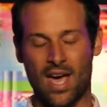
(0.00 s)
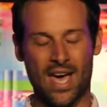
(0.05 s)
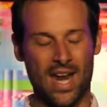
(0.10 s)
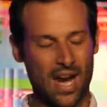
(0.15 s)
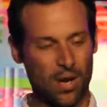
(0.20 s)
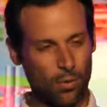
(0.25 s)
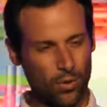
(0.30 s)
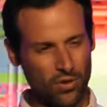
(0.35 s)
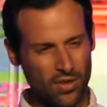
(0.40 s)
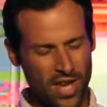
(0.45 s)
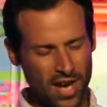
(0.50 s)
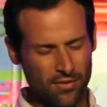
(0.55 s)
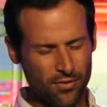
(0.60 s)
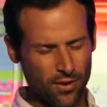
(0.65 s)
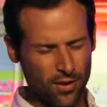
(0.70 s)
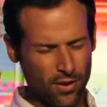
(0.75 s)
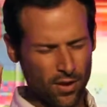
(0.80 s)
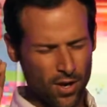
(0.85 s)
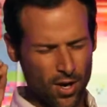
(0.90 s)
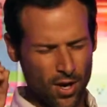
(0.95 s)
And I will
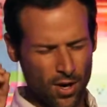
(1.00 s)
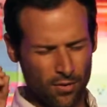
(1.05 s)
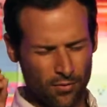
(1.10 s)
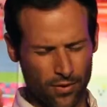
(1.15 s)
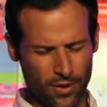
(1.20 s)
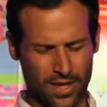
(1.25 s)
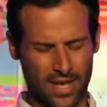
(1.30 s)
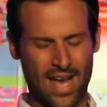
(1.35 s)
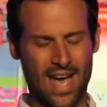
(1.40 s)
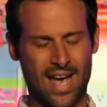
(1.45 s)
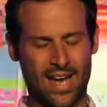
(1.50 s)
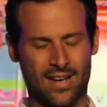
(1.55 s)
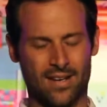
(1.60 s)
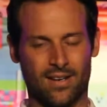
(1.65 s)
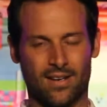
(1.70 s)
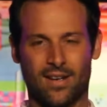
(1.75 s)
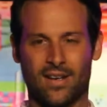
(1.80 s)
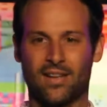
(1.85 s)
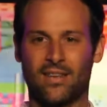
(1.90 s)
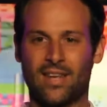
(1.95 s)
never forget
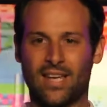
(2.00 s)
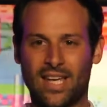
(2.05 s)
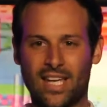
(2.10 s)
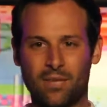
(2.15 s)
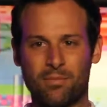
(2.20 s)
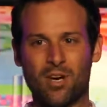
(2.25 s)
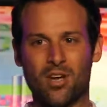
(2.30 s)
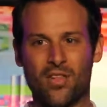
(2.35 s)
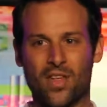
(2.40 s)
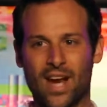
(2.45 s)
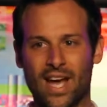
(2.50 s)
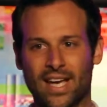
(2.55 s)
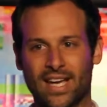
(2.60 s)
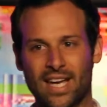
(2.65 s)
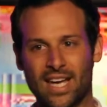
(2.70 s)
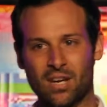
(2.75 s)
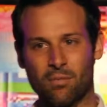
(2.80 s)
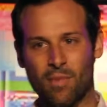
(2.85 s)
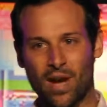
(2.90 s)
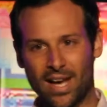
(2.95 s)
the email that I
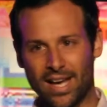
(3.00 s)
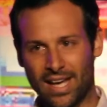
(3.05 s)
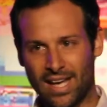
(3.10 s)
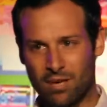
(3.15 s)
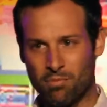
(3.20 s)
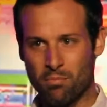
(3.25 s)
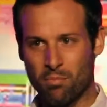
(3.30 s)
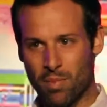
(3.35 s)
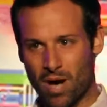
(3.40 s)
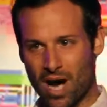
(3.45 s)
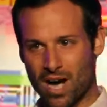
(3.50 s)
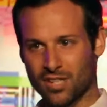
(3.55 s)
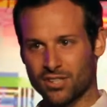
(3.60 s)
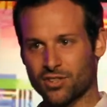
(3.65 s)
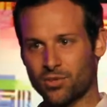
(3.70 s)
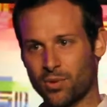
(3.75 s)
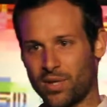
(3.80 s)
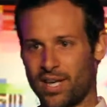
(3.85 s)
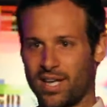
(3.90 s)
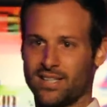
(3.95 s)
get in my
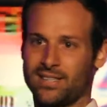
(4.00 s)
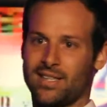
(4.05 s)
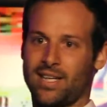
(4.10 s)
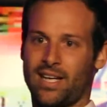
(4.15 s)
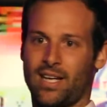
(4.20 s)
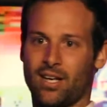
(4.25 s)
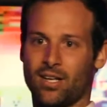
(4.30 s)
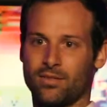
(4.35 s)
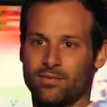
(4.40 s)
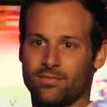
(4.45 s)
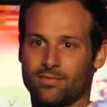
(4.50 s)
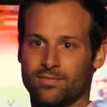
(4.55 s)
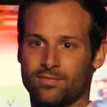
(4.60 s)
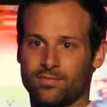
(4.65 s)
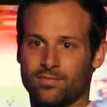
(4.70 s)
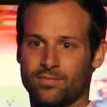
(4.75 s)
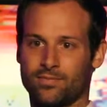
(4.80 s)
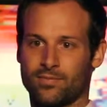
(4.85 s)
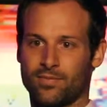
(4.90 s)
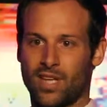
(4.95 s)
inbox 3 days later.
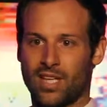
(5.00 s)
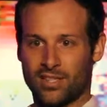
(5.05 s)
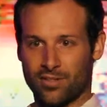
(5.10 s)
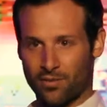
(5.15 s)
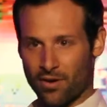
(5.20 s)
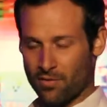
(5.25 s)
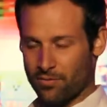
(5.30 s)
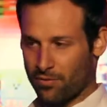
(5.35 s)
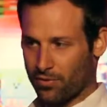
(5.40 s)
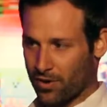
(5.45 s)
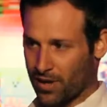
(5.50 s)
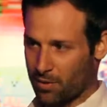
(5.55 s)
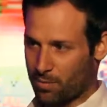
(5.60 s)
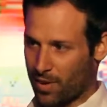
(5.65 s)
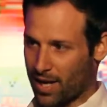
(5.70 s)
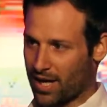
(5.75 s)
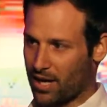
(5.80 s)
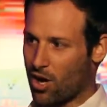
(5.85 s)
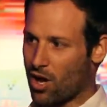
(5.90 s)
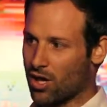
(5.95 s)
It's from
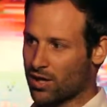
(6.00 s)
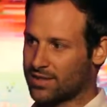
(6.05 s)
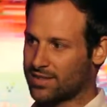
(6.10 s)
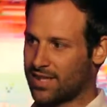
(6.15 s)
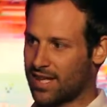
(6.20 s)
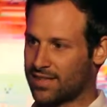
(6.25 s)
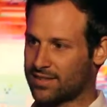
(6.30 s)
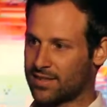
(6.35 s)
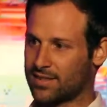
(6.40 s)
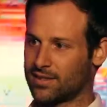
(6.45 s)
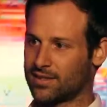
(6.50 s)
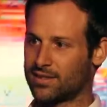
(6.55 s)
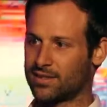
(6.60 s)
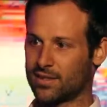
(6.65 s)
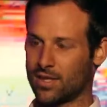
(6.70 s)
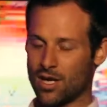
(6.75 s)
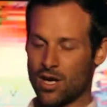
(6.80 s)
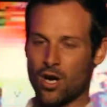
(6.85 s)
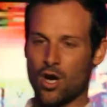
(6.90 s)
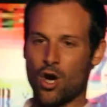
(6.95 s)
Felipe, and all it says
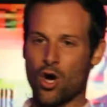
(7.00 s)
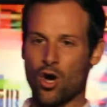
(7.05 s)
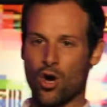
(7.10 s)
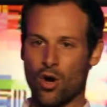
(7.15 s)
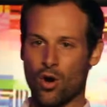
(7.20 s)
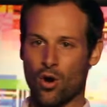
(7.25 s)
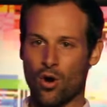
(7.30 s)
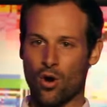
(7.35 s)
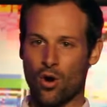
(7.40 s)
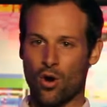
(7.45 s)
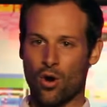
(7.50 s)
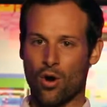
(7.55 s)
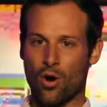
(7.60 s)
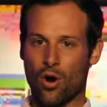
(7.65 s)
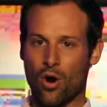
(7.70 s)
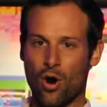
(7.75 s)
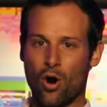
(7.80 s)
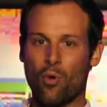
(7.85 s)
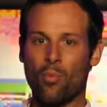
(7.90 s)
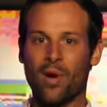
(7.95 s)
is,
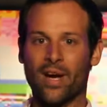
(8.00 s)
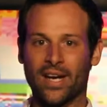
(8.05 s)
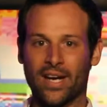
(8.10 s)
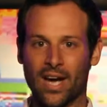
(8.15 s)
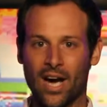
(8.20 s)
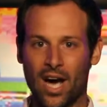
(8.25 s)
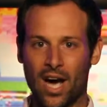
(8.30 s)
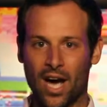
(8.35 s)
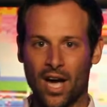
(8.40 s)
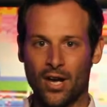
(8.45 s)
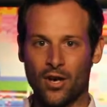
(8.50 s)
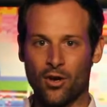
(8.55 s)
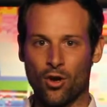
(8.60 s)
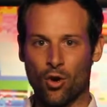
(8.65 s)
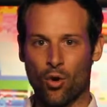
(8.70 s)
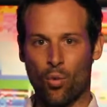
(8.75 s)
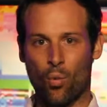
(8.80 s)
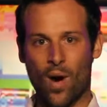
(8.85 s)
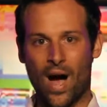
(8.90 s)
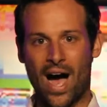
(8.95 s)
oh my God,
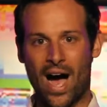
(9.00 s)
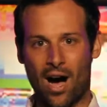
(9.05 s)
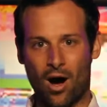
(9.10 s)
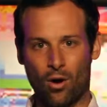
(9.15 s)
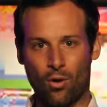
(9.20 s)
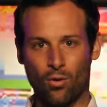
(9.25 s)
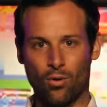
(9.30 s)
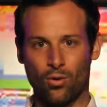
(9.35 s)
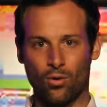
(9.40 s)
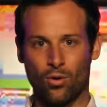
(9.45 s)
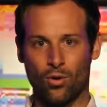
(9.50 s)
wow.